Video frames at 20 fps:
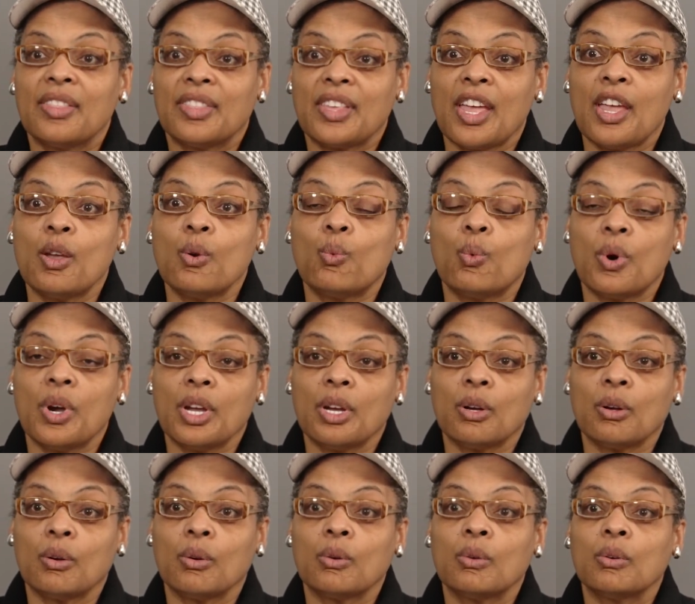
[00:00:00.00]
They
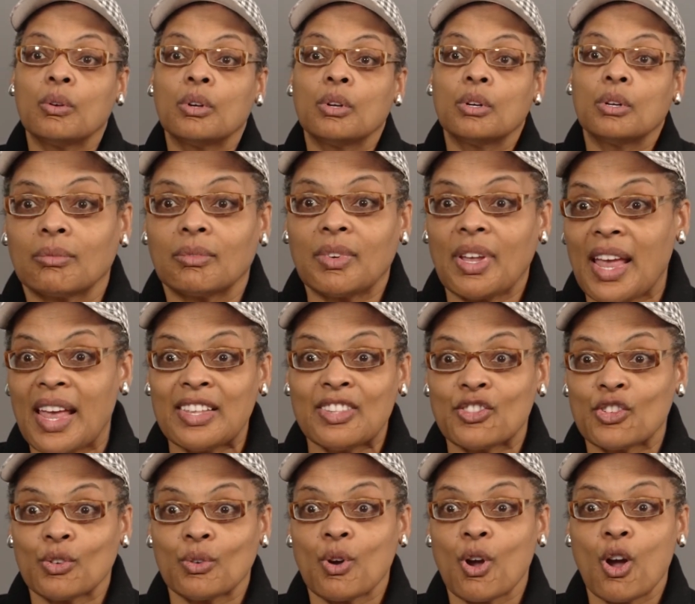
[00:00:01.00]
will
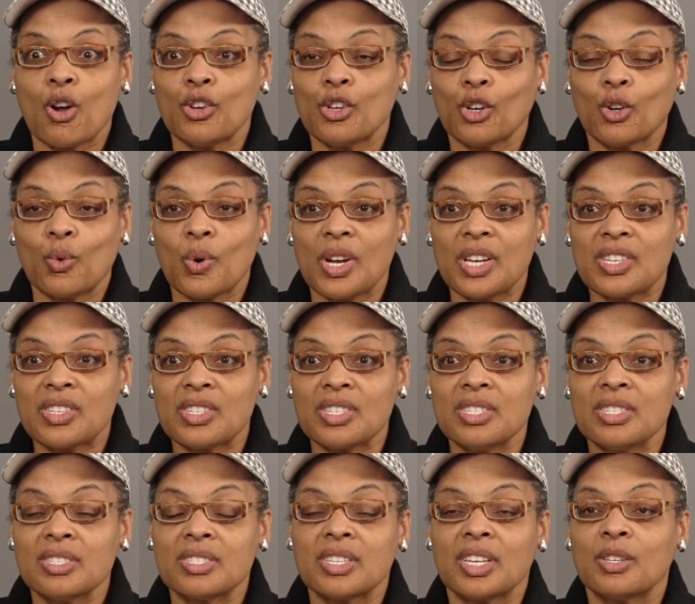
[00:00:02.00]
answer all your
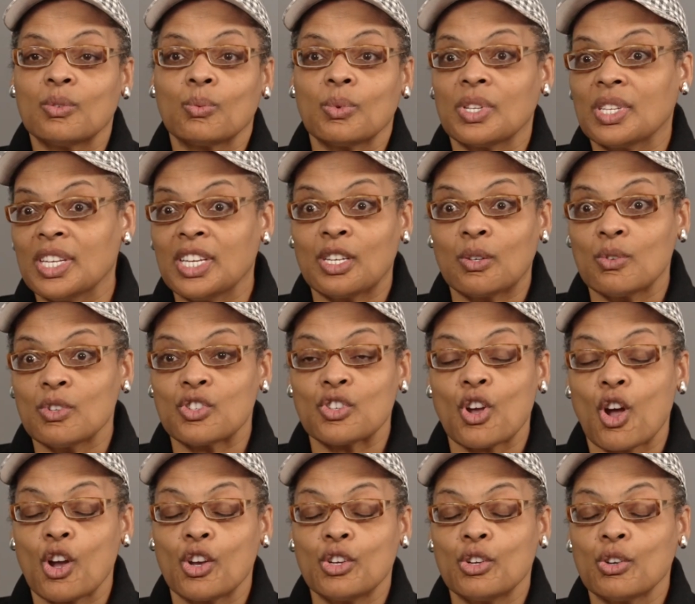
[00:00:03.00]
questions and relinquish
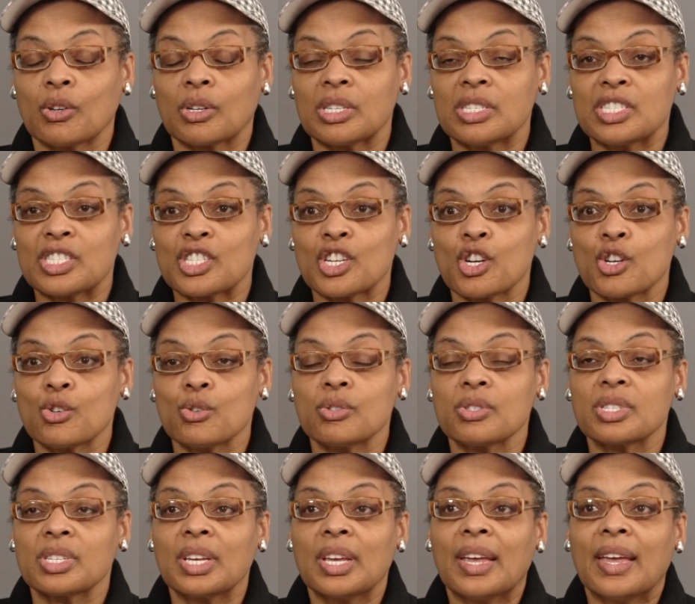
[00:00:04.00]
all your
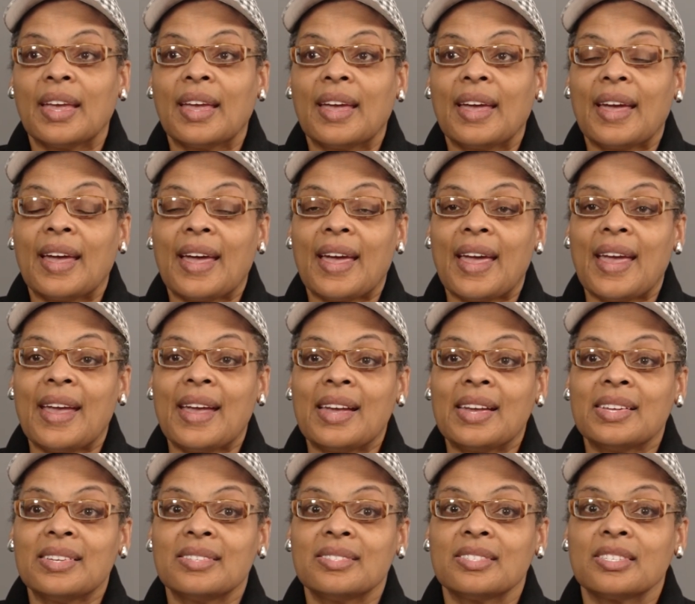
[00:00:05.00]
concerns,
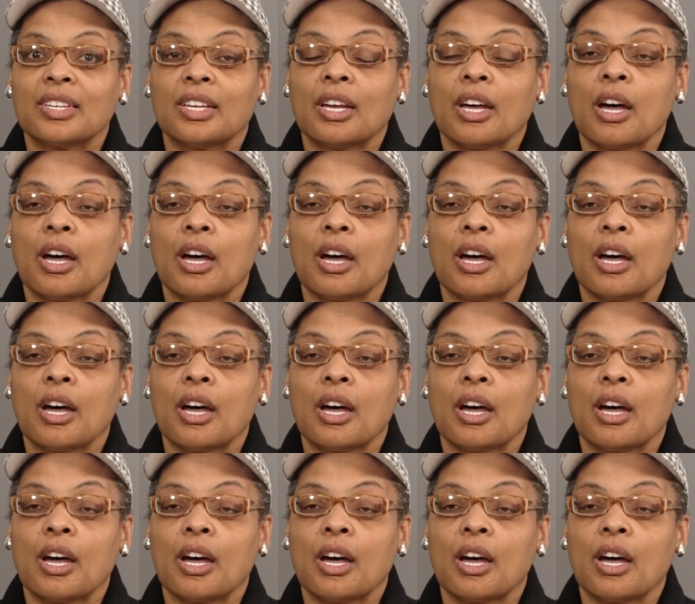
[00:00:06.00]
and